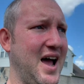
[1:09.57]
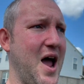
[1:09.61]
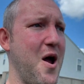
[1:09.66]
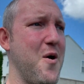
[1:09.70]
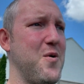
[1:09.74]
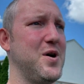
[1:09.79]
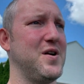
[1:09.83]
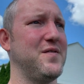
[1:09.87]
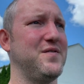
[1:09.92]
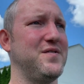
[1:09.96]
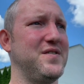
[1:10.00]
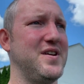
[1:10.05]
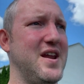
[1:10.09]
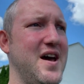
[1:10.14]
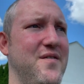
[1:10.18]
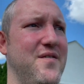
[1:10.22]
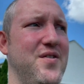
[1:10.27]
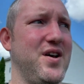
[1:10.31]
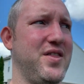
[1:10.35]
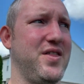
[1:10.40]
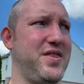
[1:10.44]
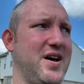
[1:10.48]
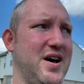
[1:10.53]
I would have
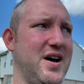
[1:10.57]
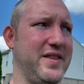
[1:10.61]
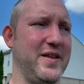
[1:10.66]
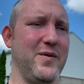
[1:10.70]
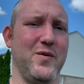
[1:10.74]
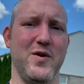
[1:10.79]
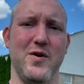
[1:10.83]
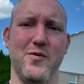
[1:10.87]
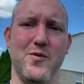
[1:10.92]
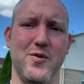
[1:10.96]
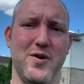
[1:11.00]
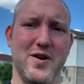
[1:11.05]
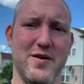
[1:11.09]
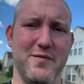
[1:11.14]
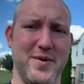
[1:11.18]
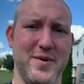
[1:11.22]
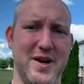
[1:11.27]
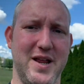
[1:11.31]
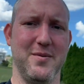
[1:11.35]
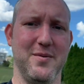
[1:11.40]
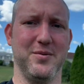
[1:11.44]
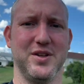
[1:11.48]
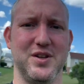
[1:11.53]
never thought that we would have
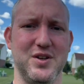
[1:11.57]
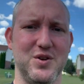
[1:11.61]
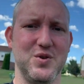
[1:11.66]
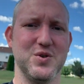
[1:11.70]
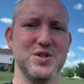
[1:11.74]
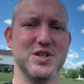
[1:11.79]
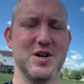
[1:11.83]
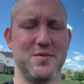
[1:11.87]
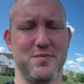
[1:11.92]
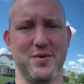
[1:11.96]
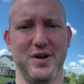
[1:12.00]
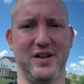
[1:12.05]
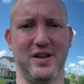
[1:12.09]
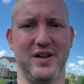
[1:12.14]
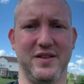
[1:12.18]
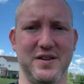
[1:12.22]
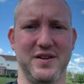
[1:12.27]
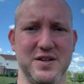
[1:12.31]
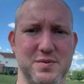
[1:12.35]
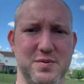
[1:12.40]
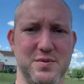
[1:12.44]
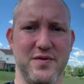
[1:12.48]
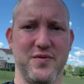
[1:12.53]
been able to do something
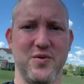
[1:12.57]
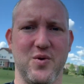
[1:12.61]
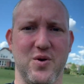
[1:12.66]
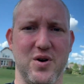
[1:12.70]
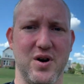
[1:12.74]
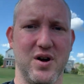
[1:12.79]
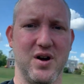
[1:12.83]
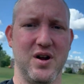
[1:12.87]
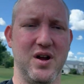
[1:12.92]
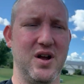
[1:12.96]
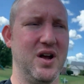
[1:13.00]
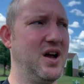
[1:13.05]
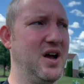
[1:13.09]
like this before